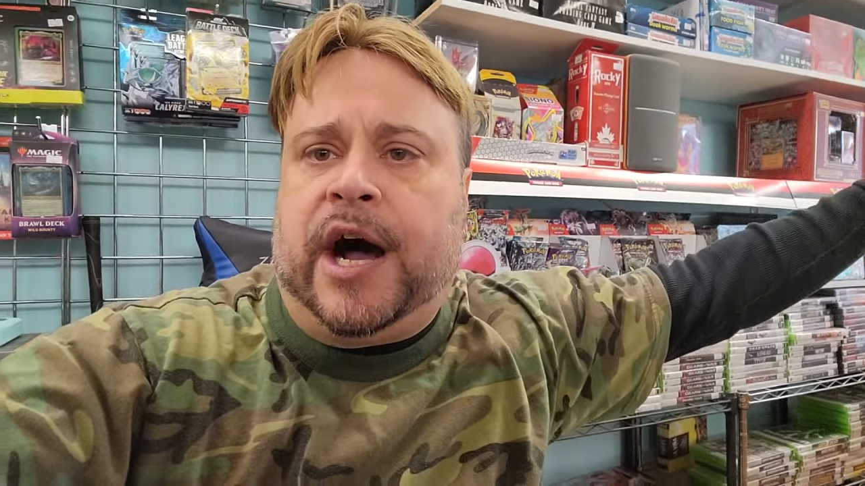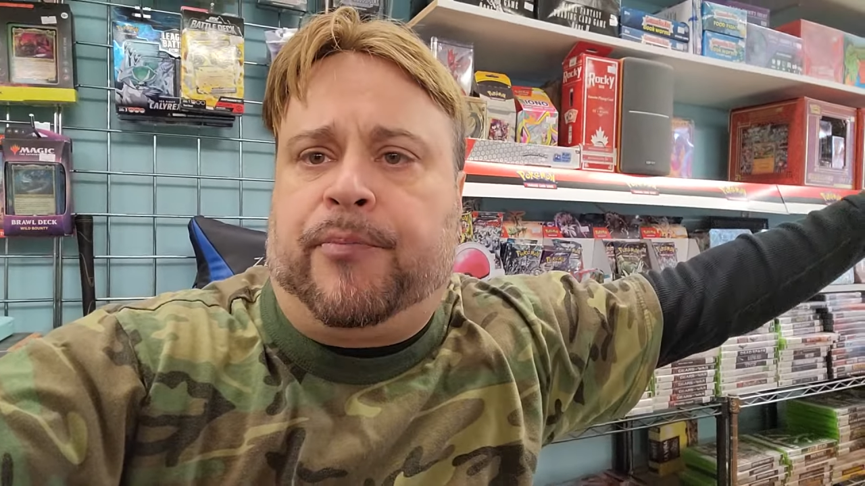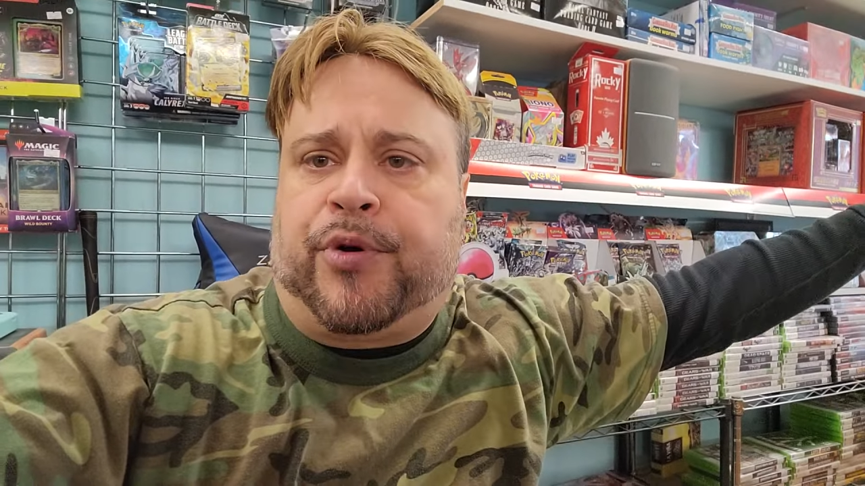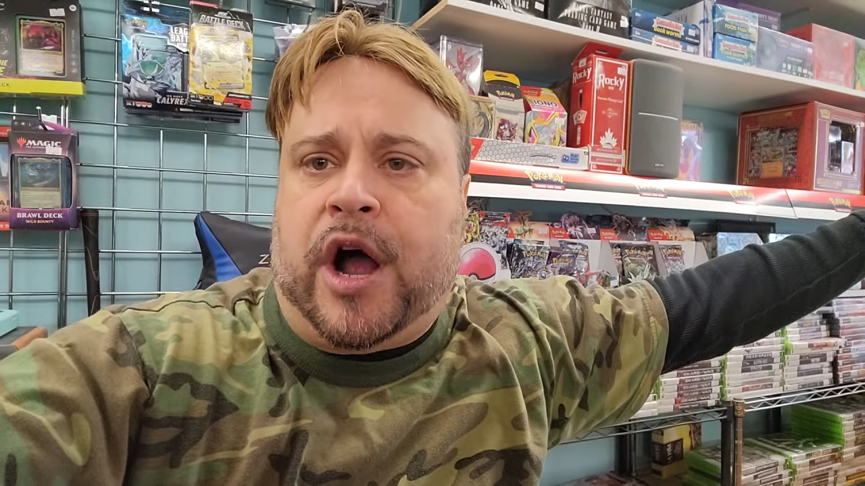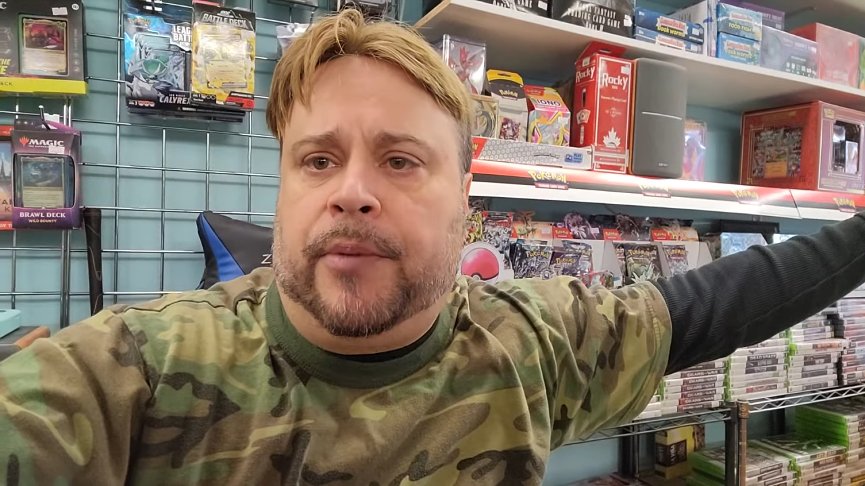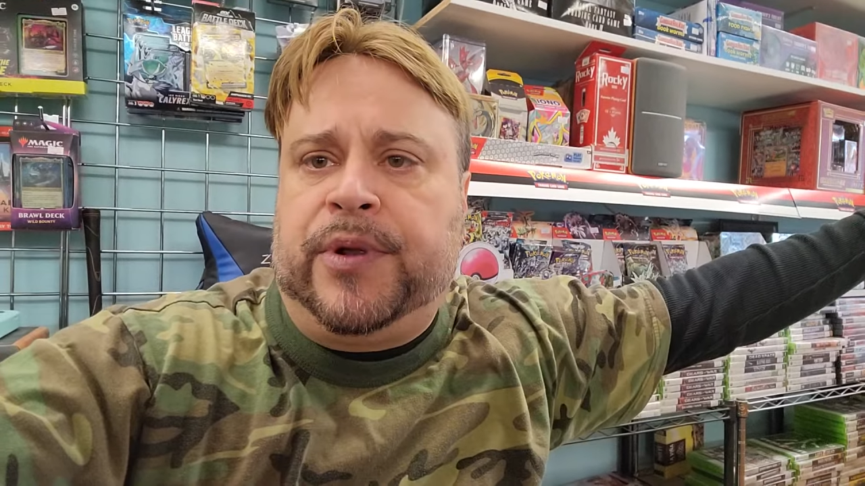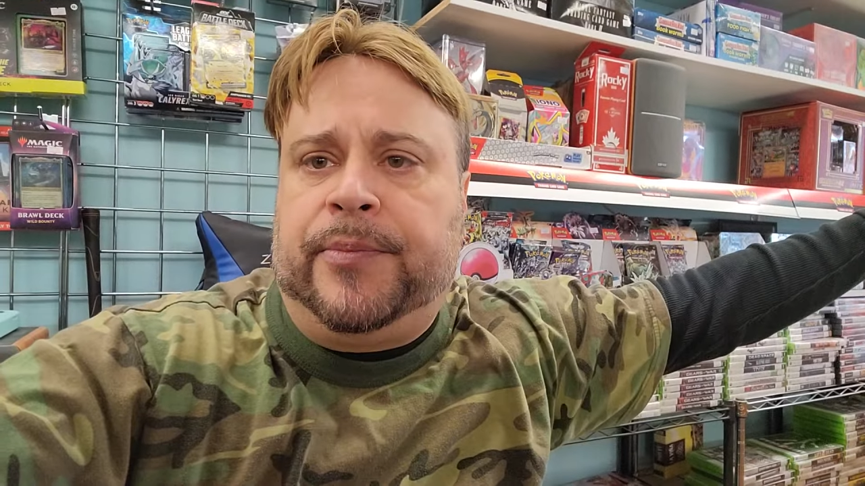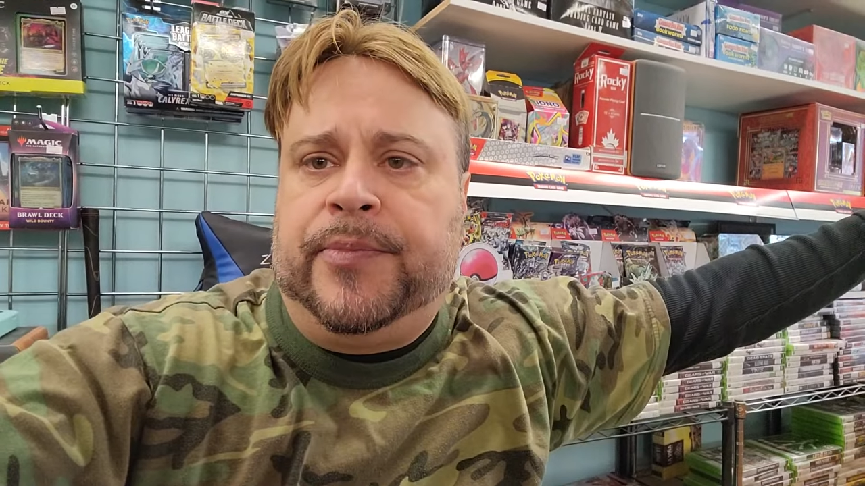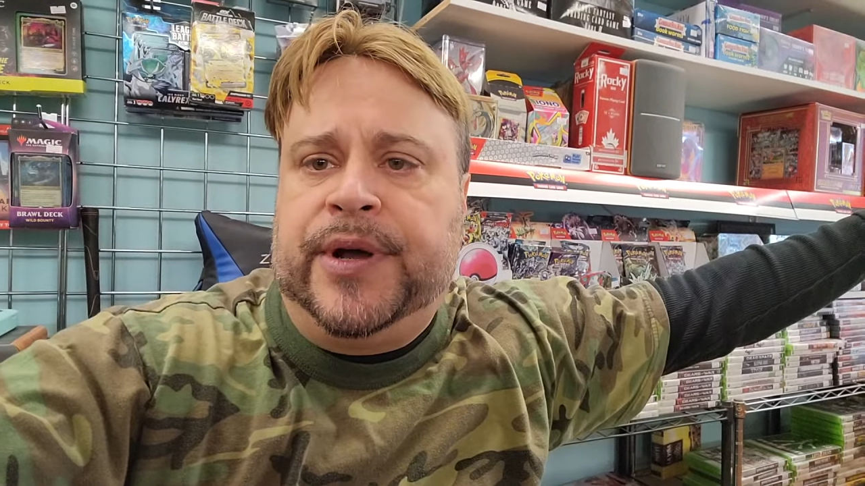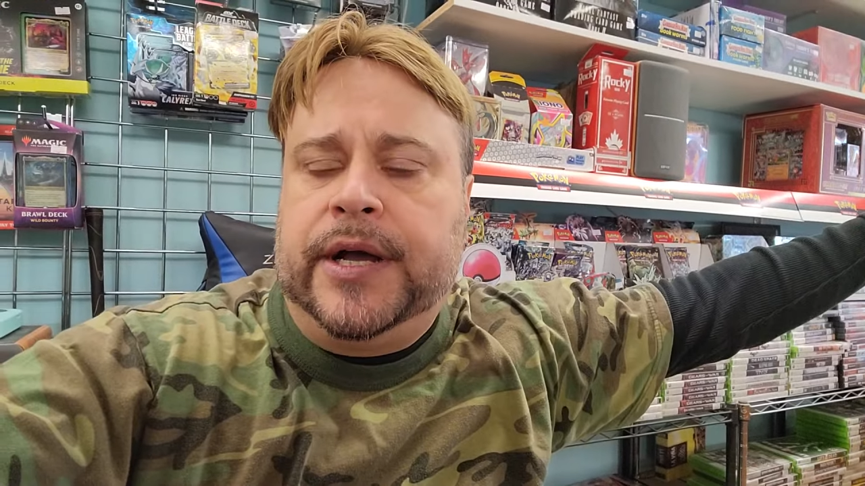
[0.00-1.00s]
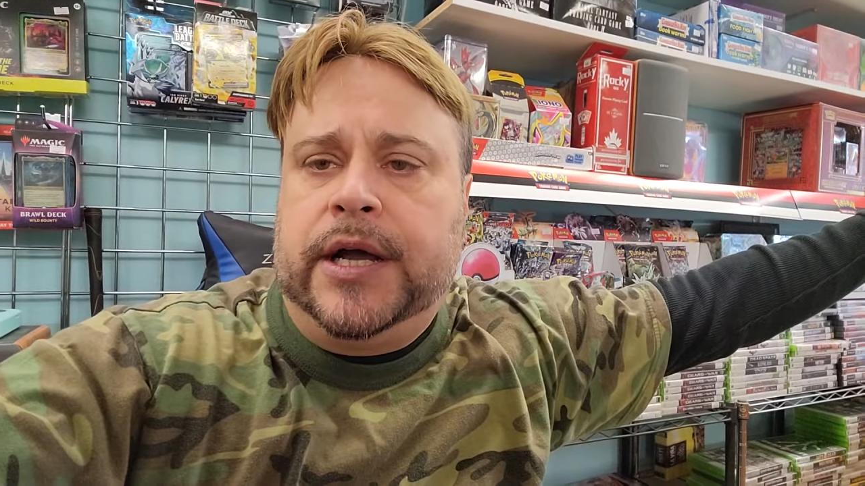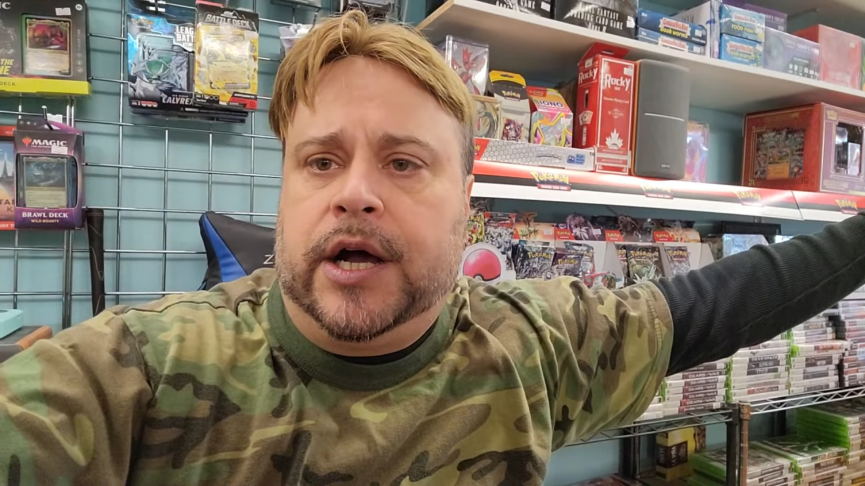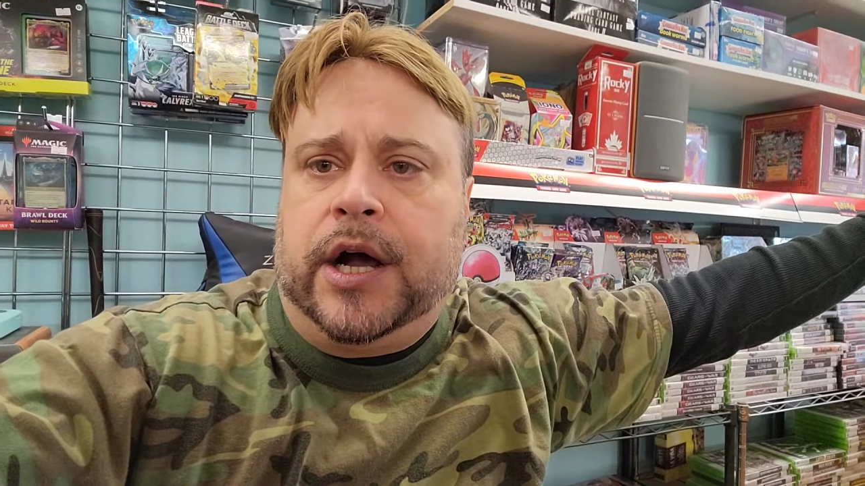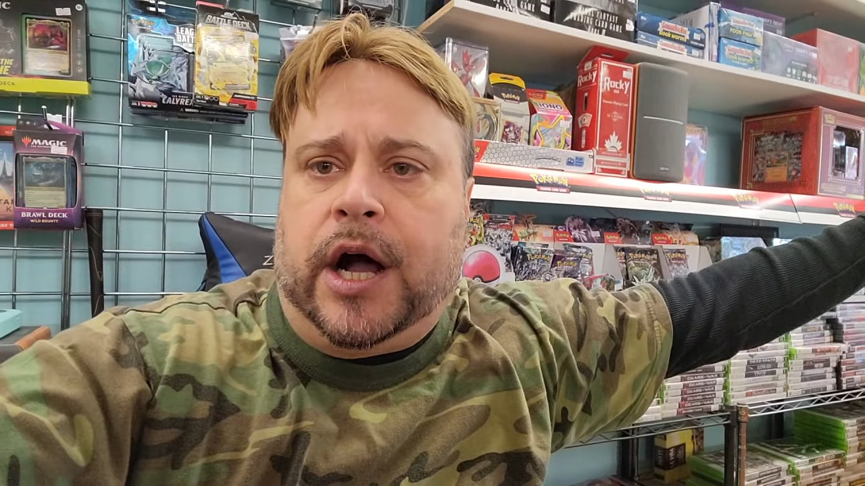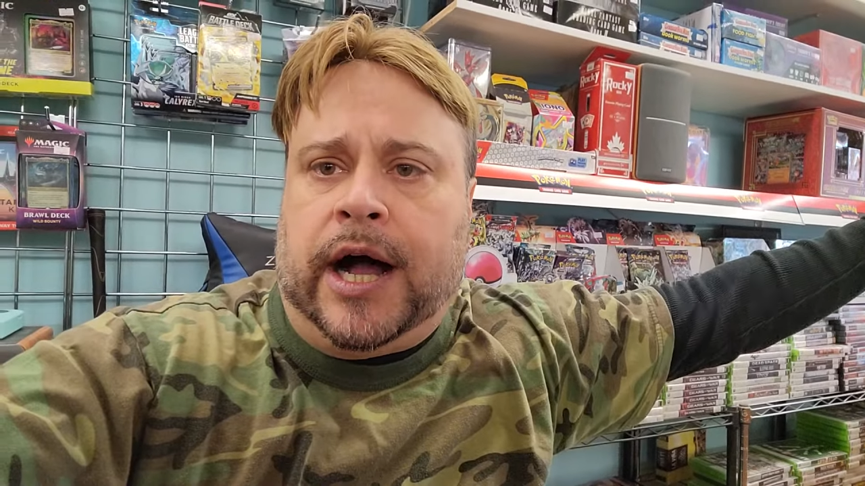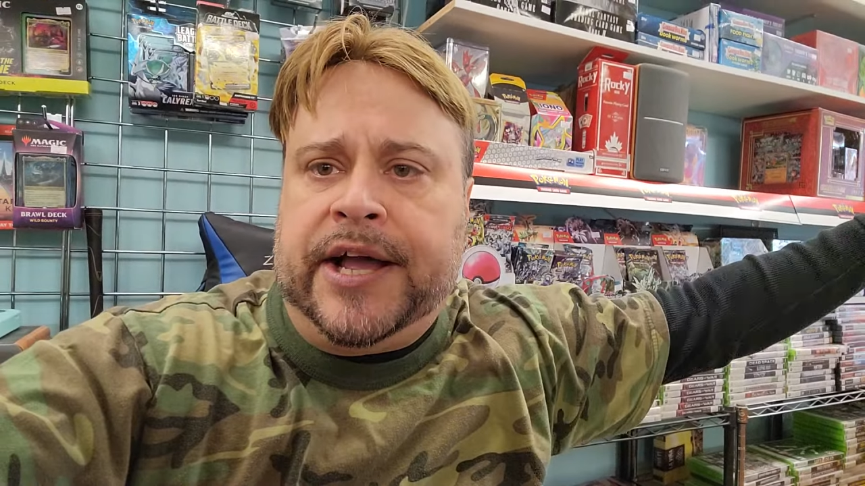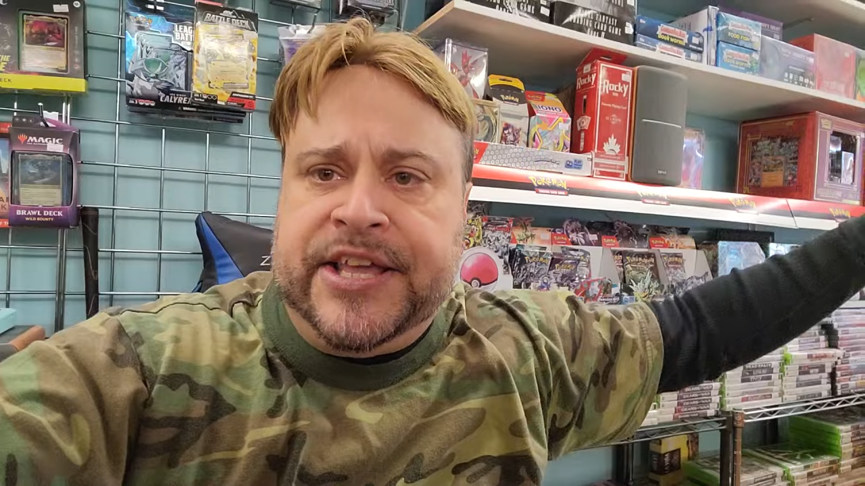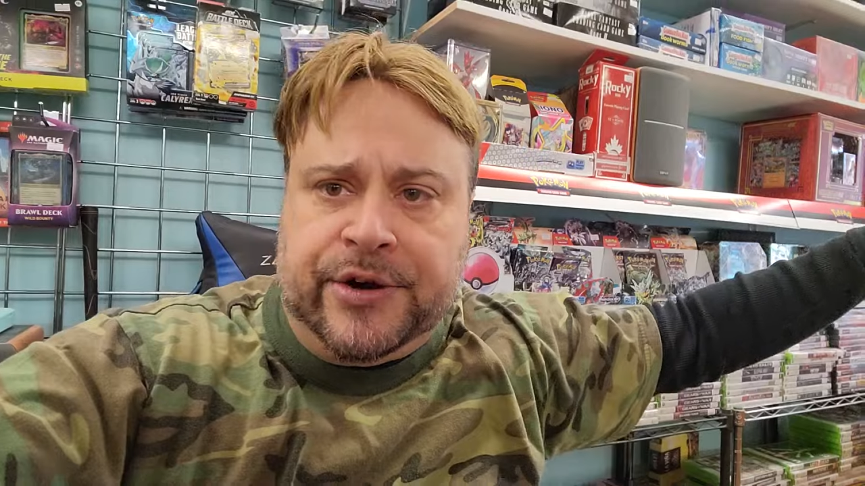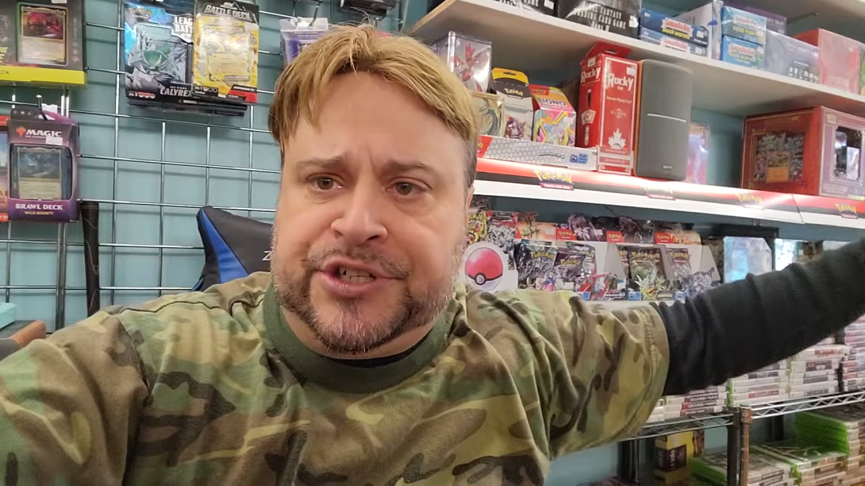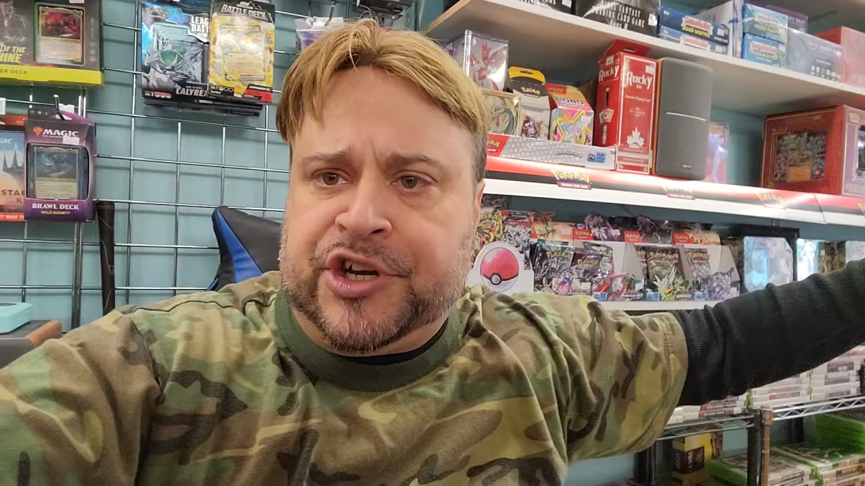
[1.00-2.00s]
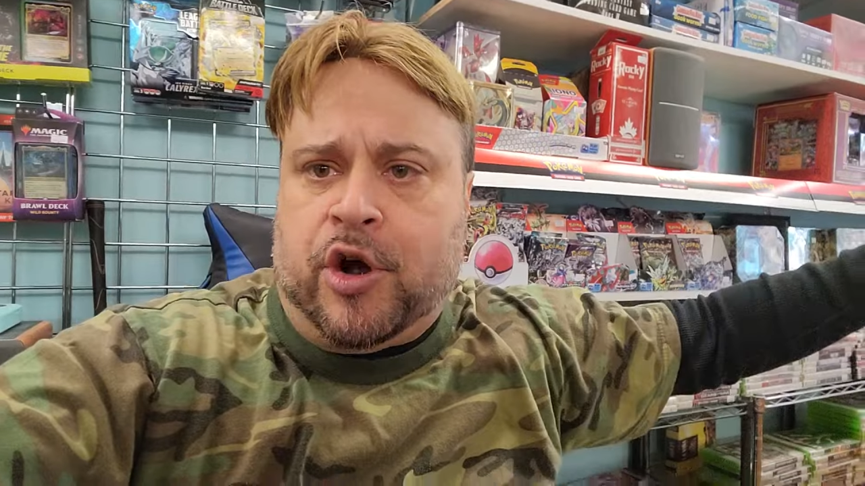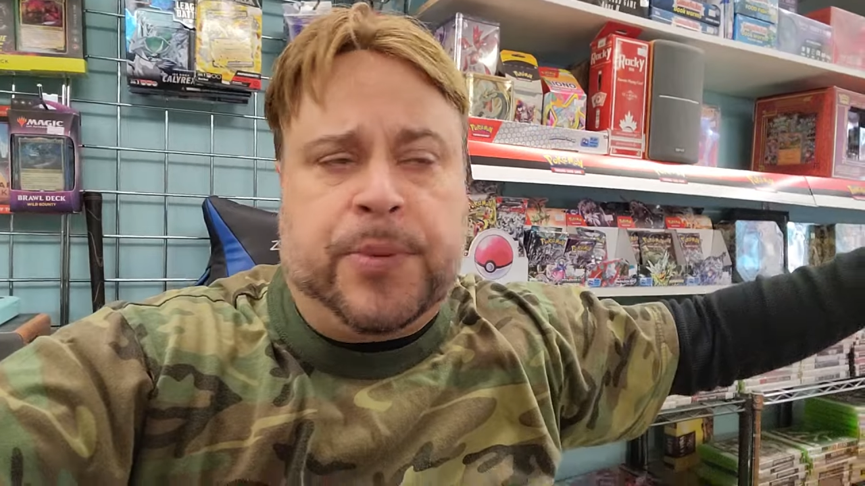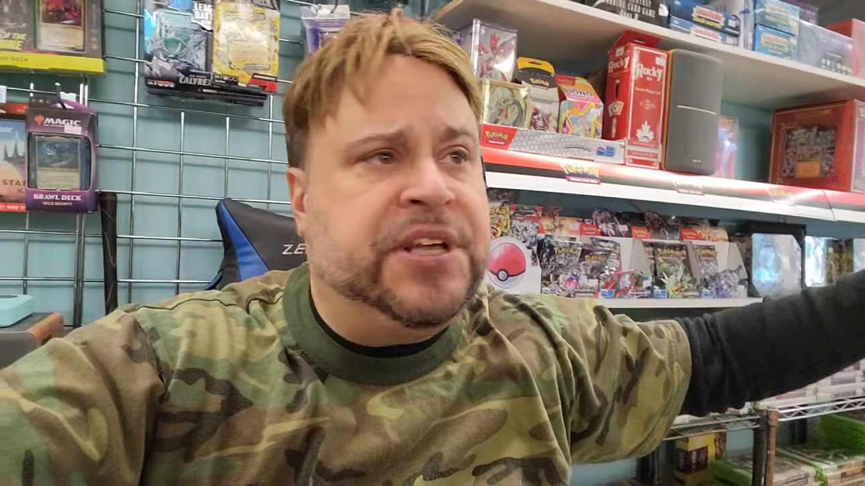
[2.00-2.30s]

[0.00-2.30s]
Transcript: a problem uh, years ago.